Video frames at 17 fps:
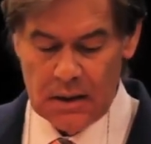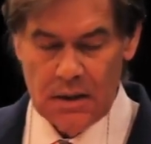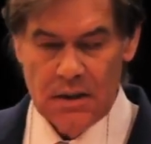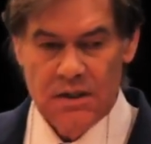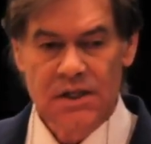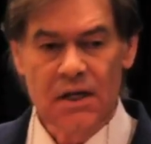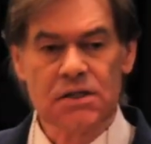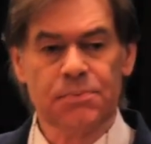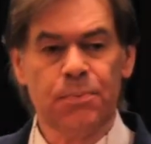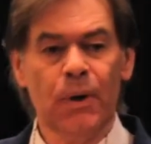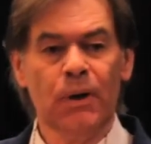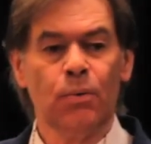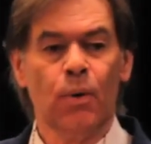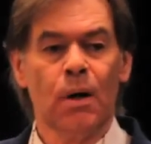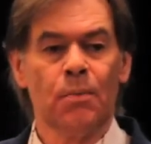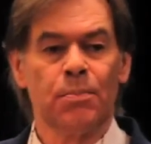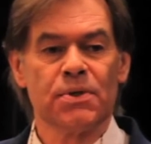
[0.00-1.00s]

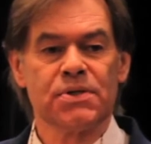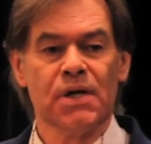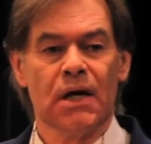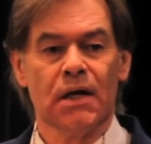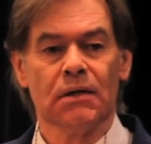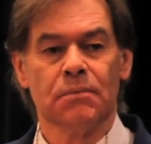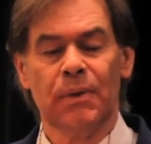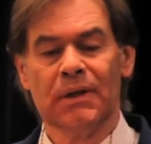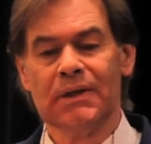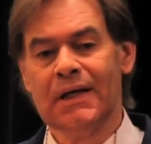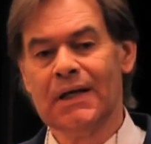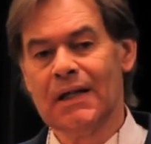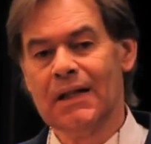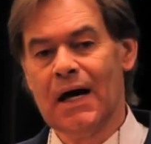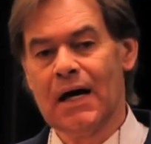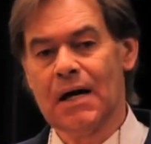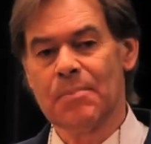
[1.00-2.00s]
6.1%. But then a
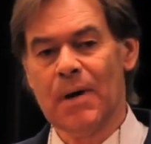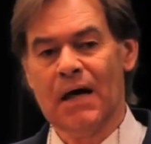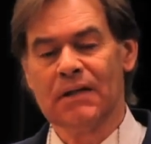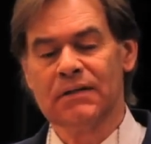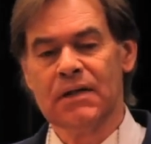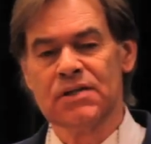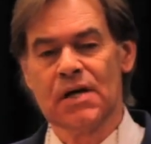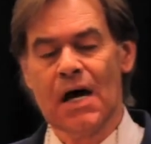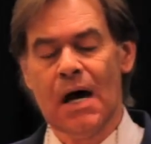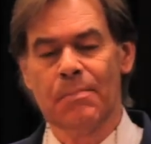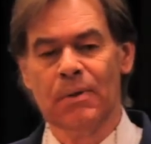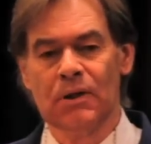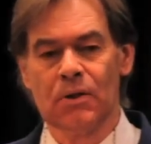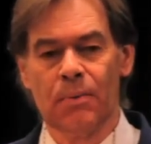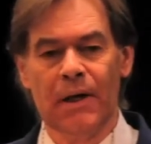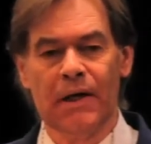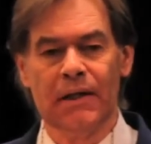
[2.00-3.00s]
lot of bad things happened
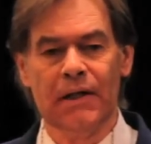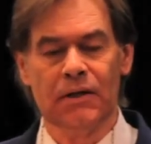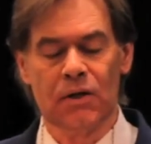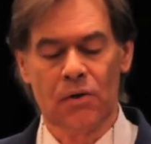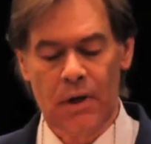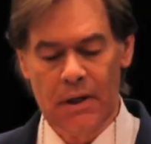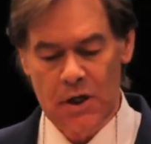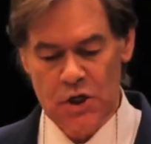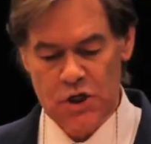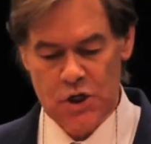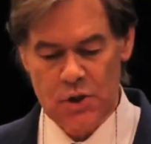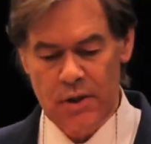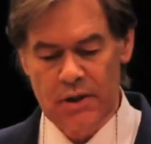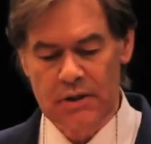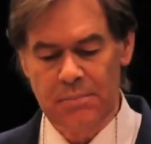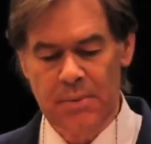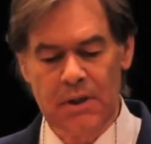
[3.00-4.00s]
quickly during a
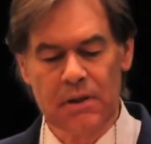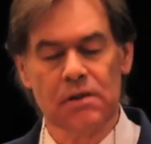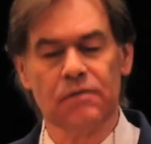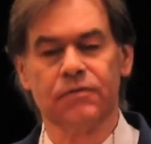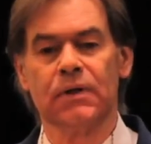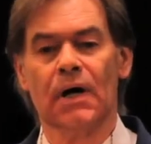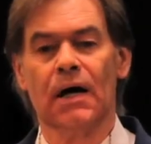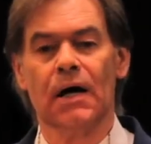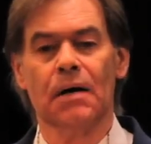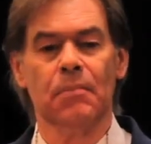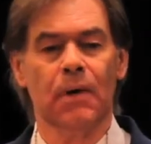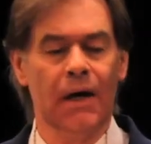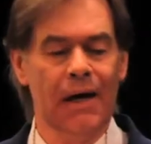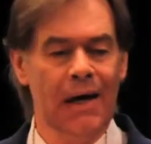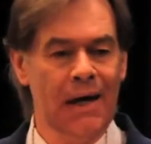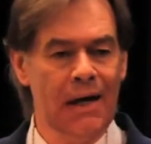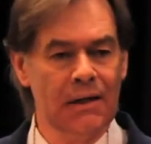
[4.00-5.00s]
short period of time,
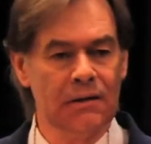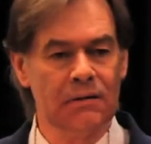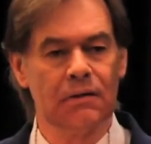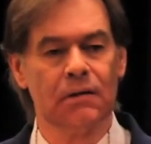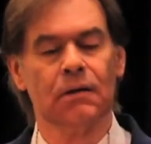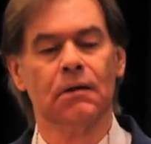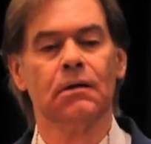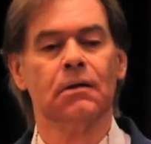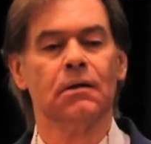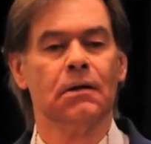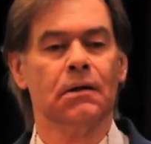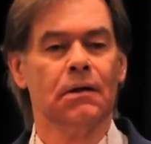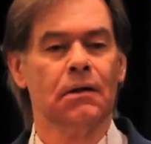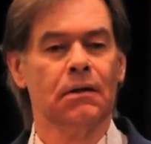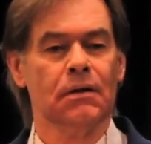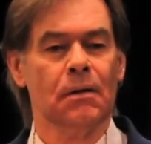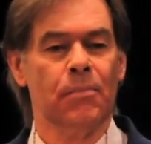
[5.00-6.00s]
and
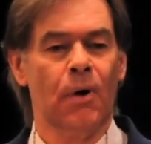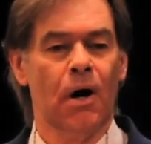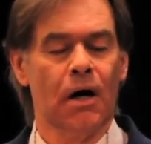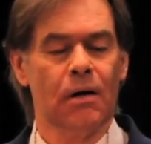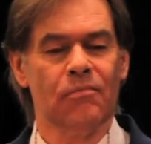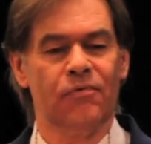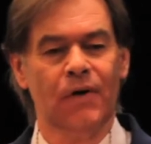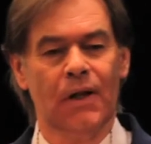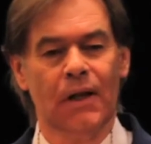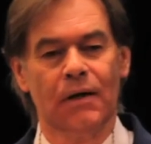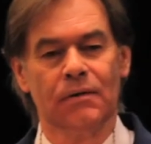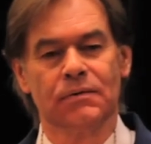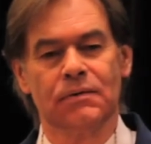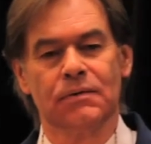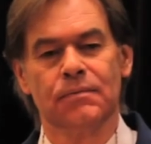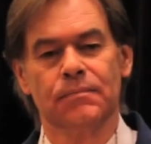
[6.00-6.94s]
the bottom fell out.